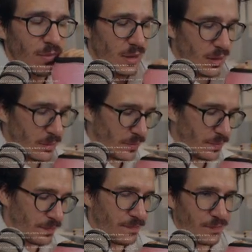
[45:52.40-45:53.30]
Come on.
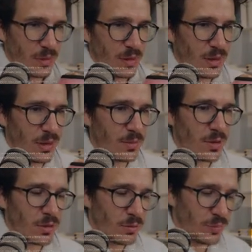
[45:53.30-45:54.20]
Come
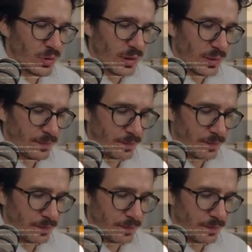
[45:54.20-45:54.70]
on, computer.